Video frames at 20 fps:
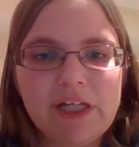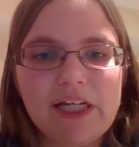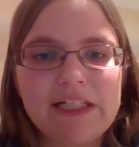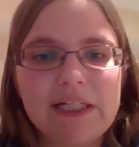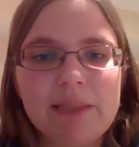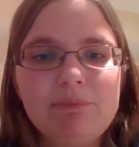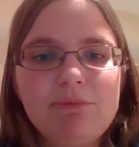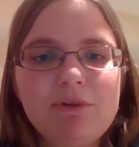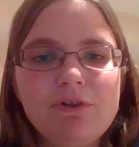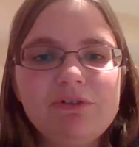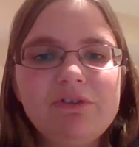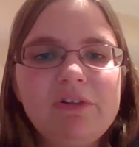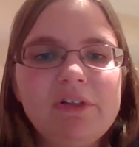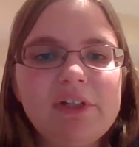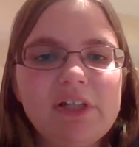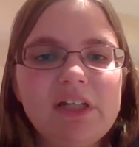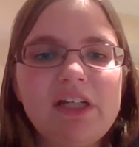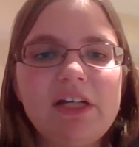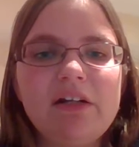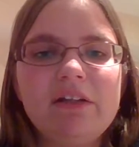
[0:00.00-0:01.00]
And I'm usually
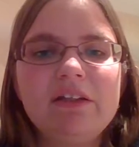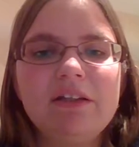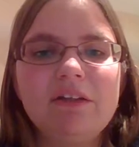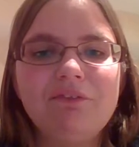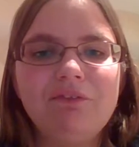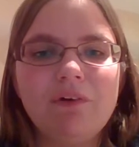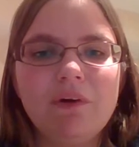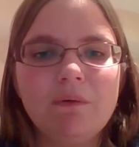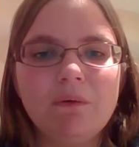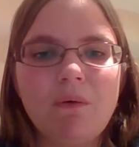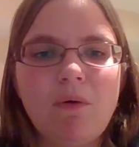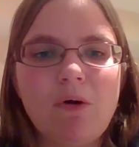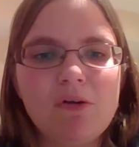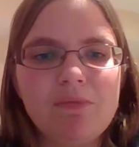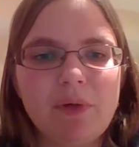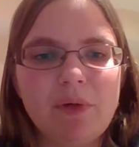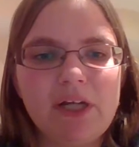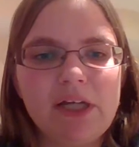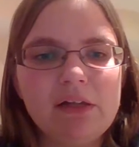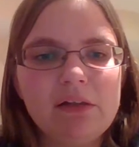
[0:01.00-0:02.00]
the kid in the front row with
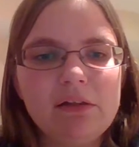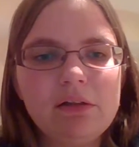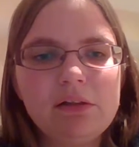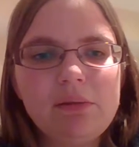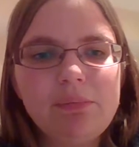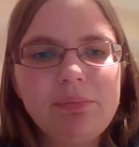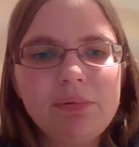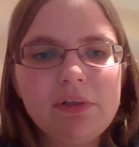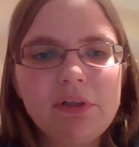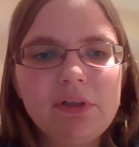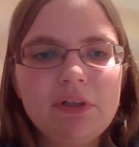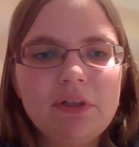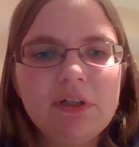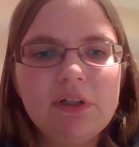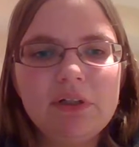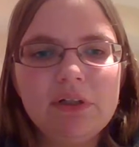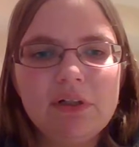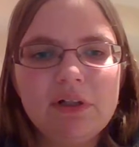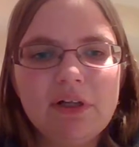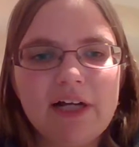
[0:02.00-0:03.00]
my hand up.
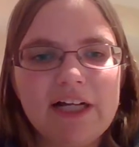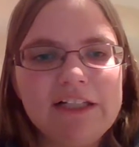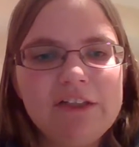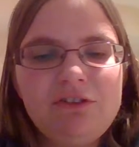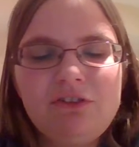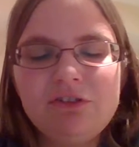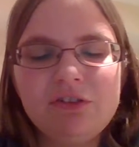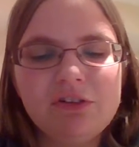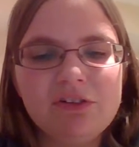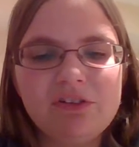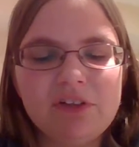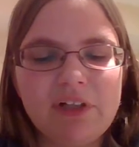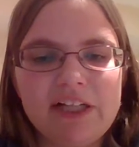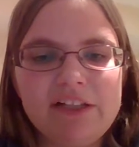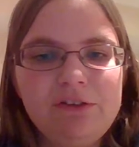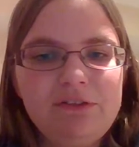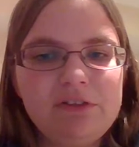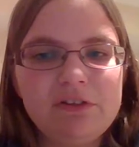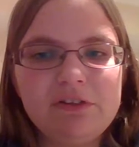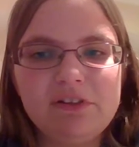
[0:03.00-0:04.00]
I
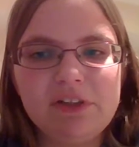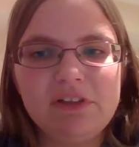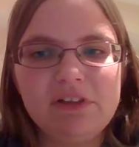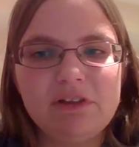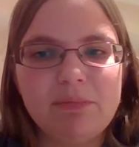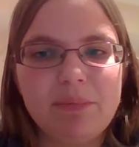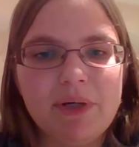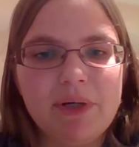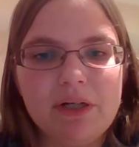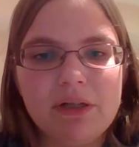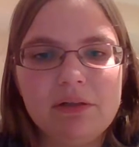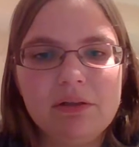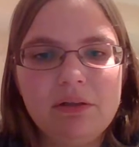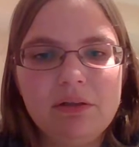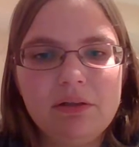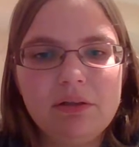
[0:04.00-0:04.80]
used to sit in the back